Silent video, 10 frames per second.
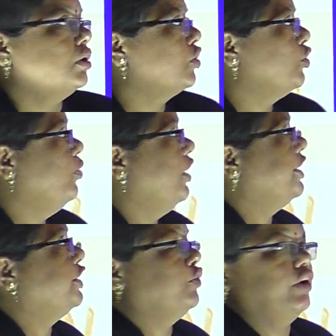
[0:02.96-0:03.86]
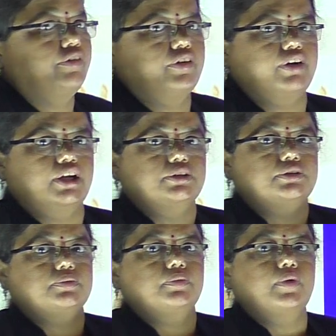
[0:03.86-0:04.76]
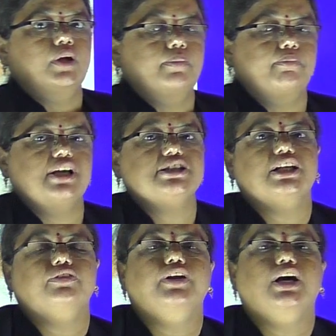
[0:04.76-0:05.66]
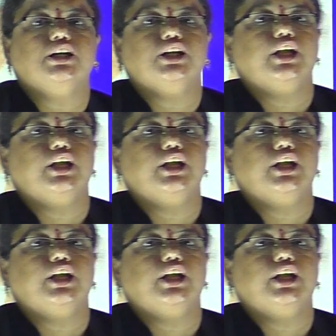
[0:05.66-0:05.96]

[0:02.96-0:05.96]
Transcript: Good morning to everyone. Myself Dr.